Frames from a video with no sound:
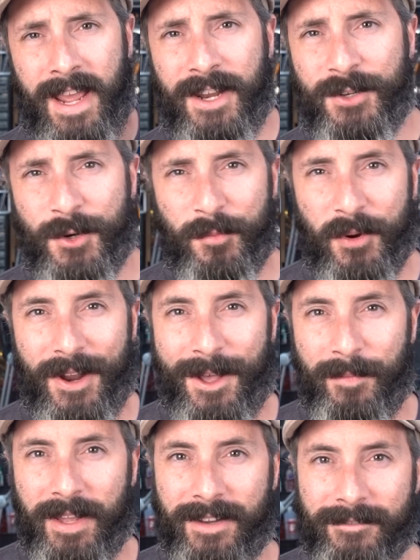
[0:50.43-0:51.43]
Tank Trooper
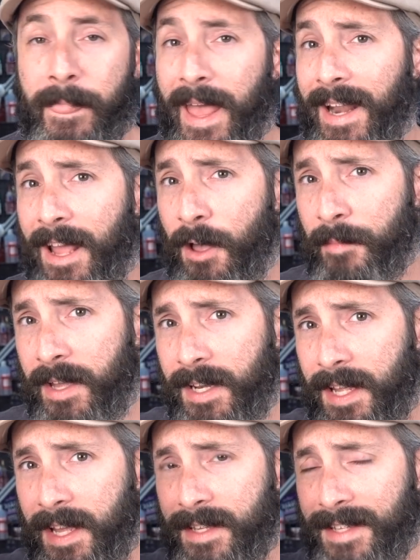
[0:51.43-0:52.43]
helmet. That
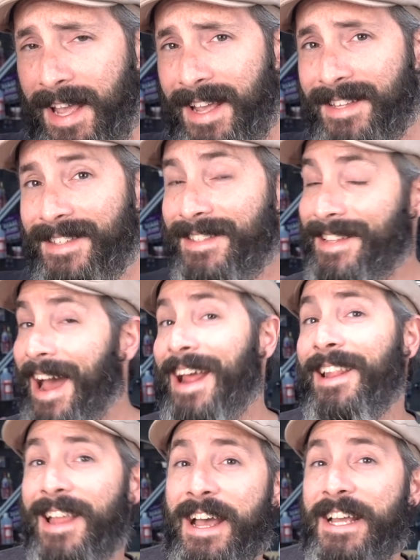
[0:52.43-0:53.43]
helmet is a
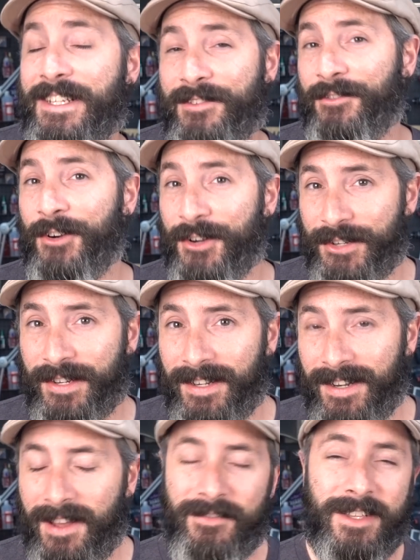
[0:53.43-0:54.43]
stylized
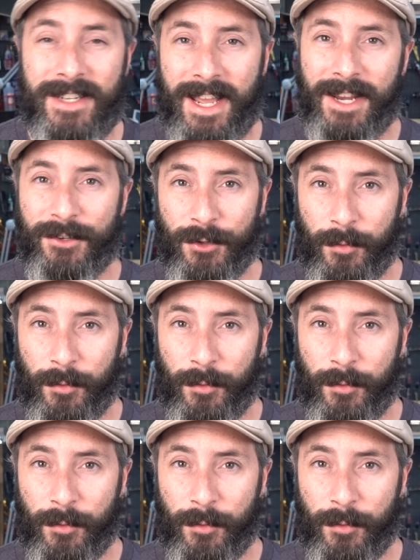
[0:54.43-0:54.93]
version of the Tank